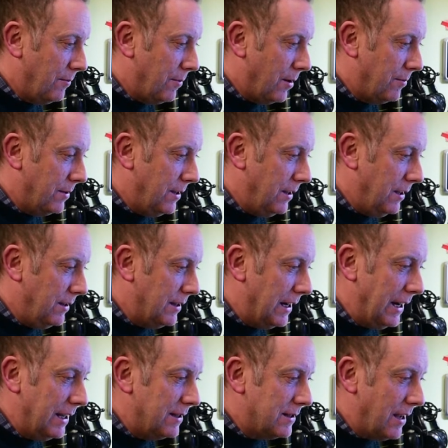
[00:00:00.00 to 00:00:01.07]
probably in the
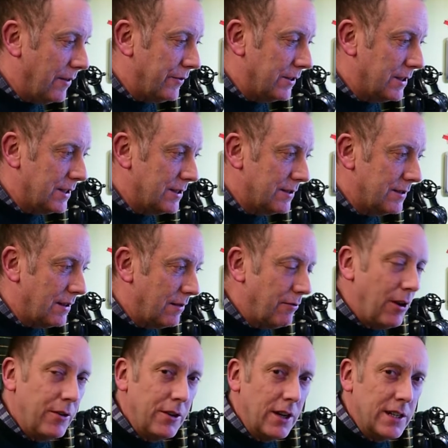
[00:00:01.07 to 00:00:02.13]
late 70s,
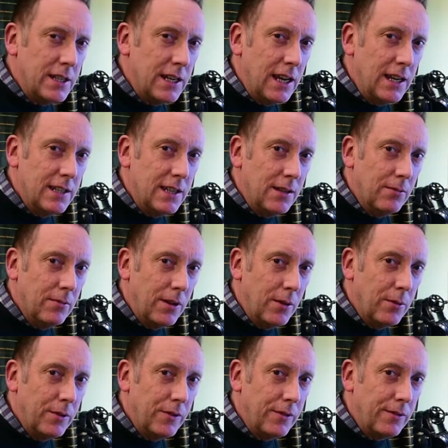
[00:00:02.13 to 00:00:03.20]
around 1980, when I
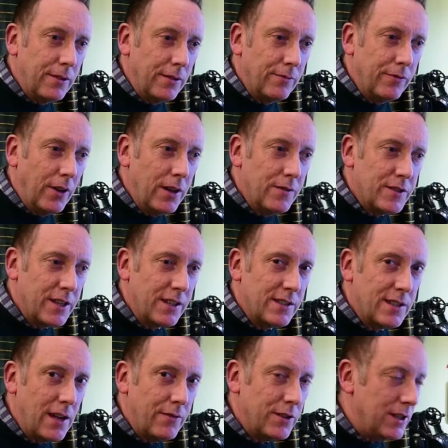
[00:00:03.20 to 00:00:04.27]
was like 5, 6,
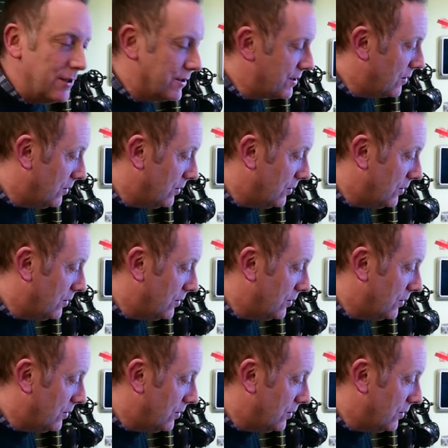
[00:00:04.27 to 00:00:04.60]
7 years